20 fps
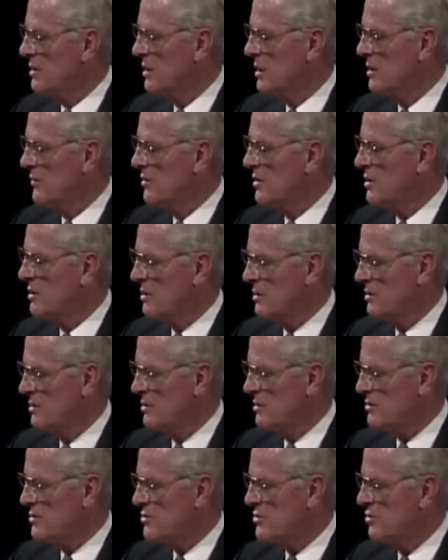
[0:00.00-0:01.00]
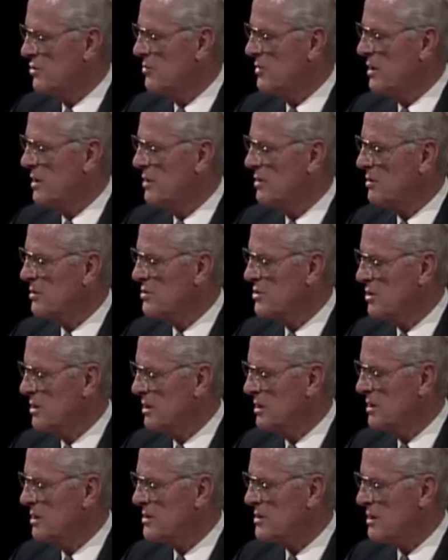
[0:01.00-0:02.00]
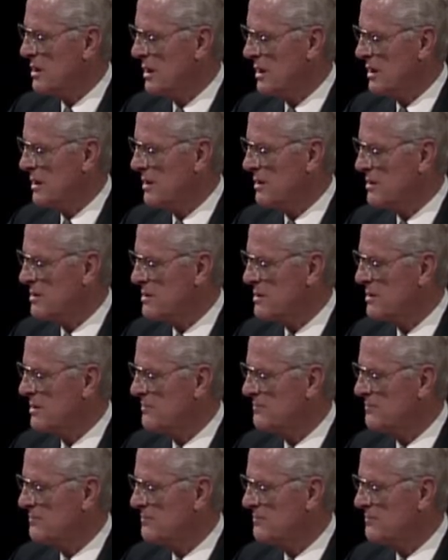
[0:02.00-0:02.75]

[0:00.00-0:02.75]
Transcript: even those whom he or she dislikes.